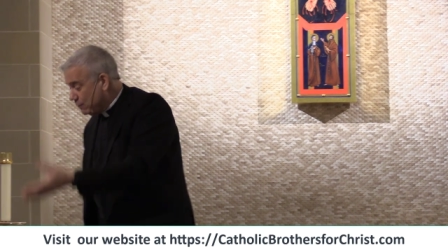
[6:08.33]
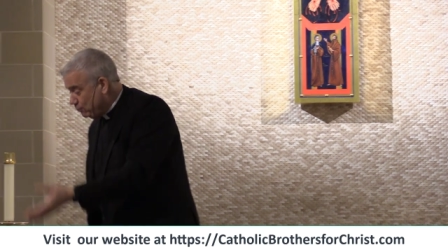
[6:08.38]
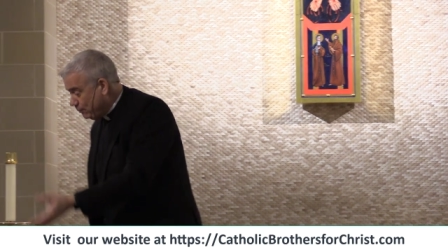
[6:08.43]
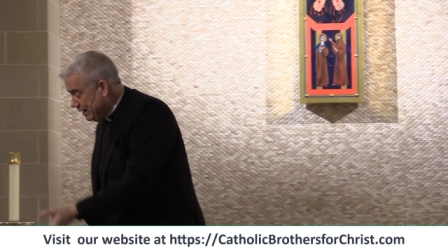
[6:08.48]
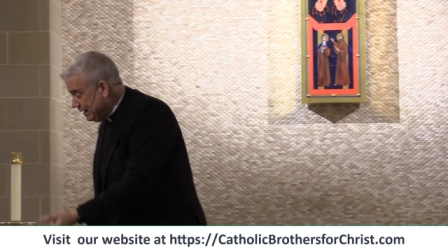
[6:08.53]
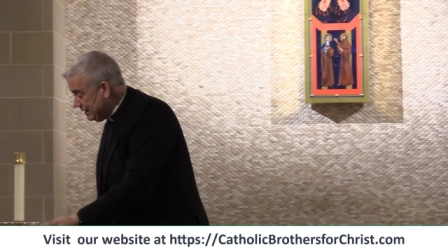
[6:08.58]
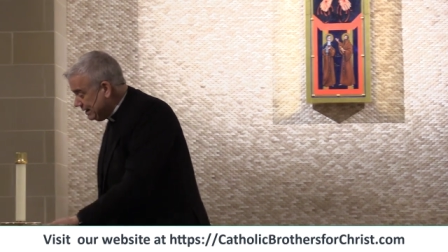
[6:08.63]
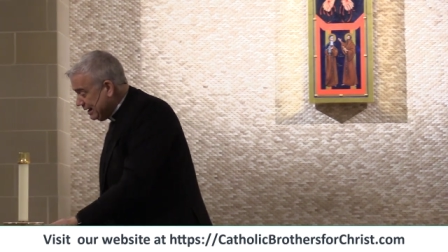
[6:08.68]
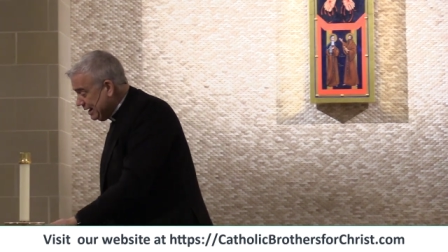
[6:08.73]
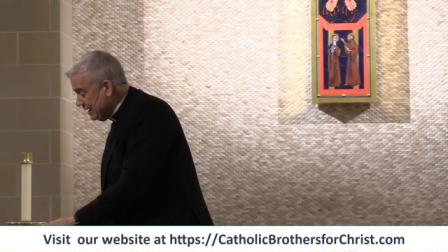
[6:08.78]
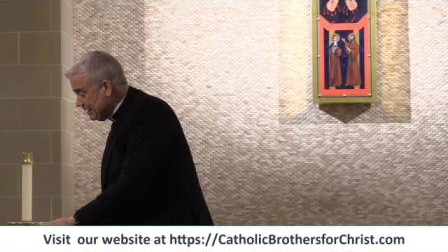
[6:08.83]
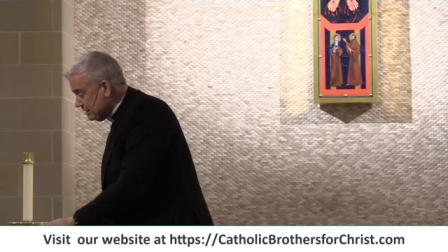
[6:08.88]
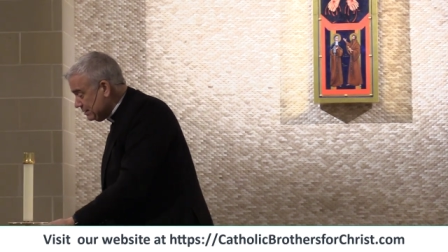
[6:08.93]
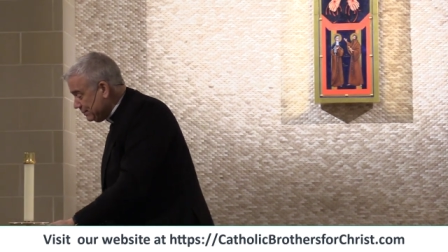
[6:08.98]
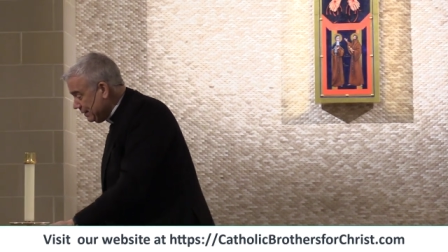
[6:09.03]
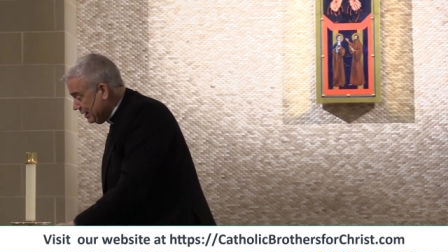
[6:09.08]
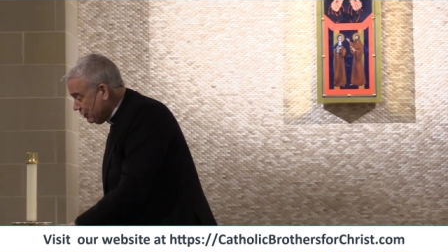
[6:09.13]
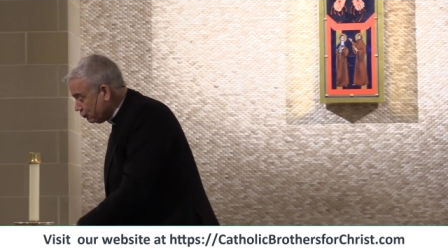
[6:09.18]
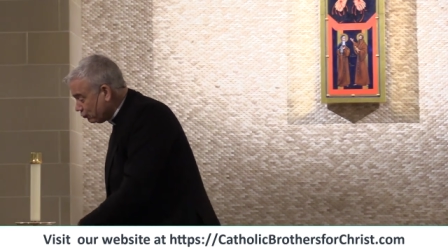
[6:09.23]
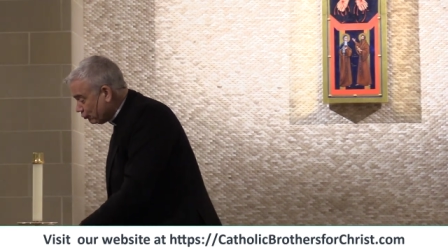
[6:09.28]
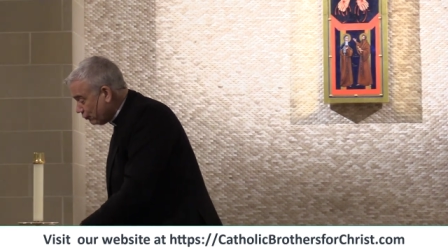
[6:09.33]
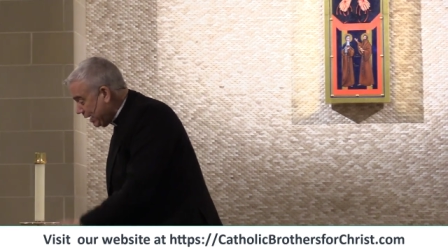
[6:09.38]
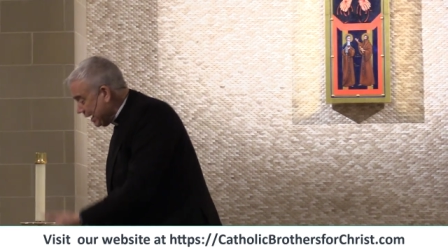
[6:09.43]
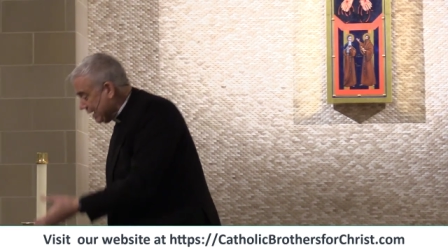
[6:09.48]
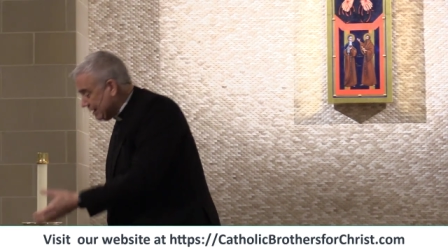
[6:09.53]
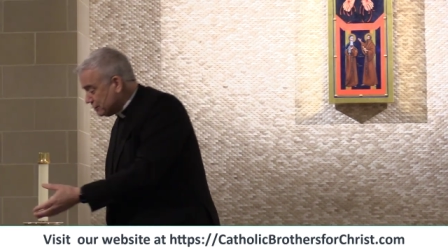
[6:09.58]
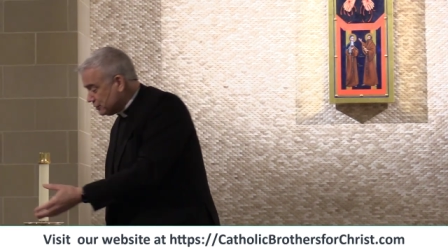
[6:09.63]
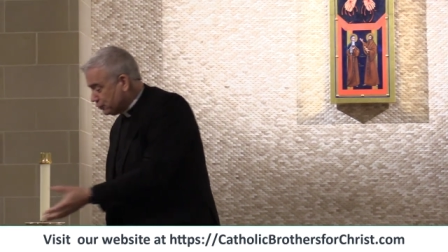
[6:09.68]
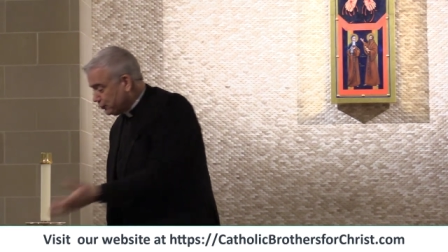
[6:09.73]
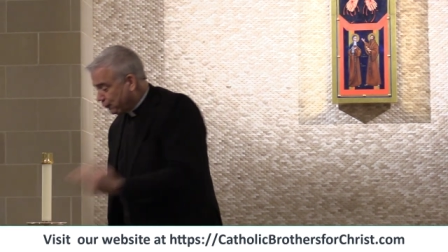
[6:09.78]
and we need to be
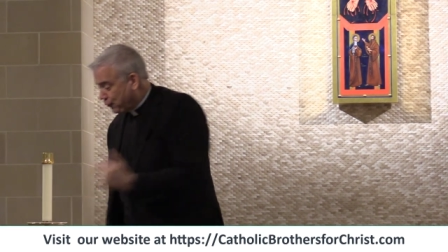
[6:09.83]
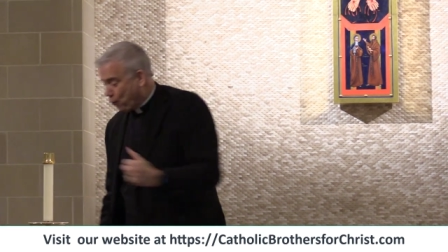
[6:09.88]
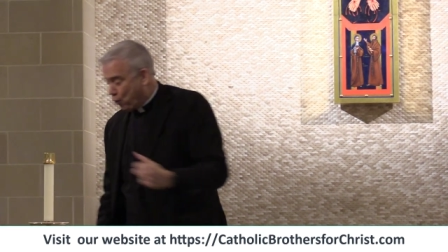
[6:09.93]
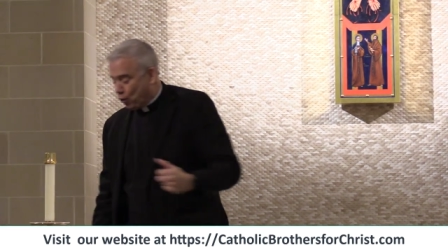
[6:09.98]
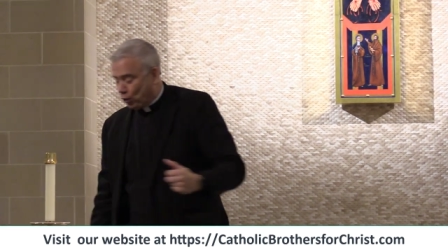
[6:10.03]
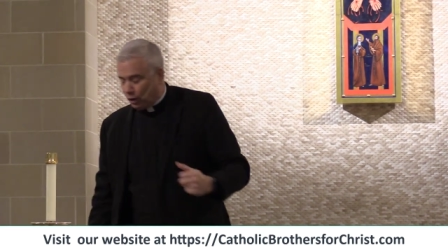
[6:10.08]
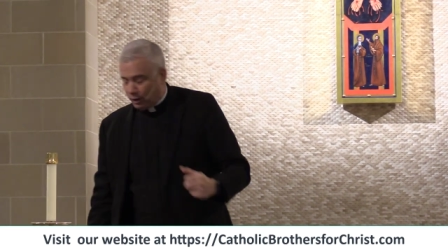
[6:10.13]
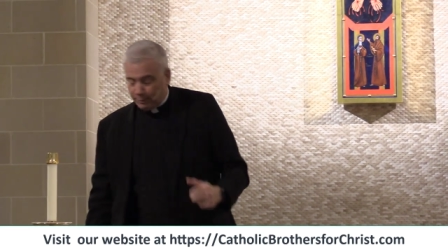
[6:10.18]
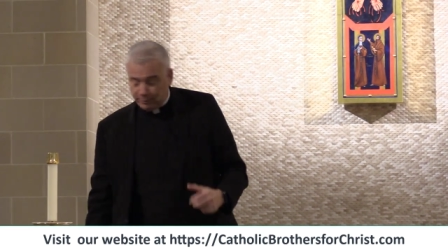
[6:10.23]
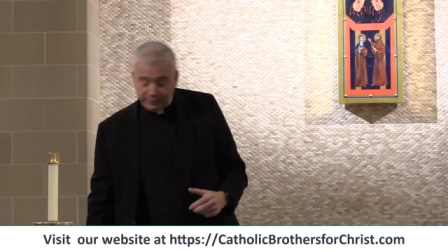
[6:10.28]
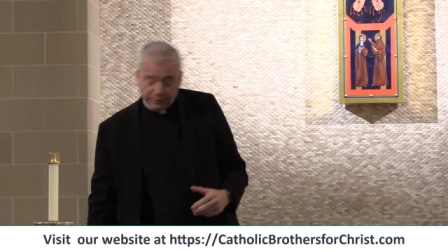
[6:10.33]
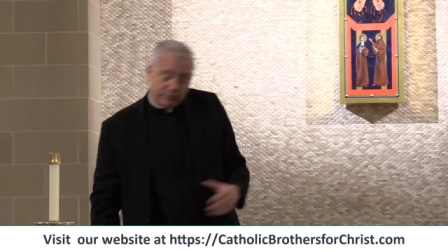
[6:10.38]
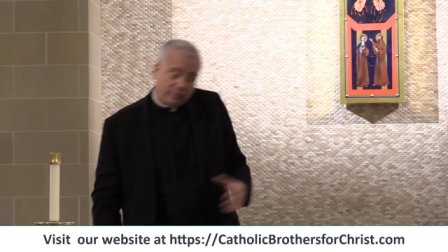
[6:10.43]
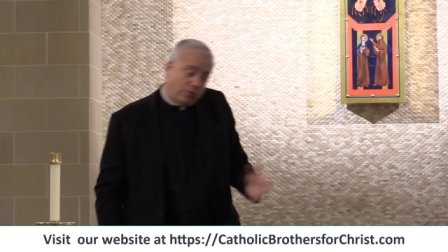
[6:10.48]
transformed.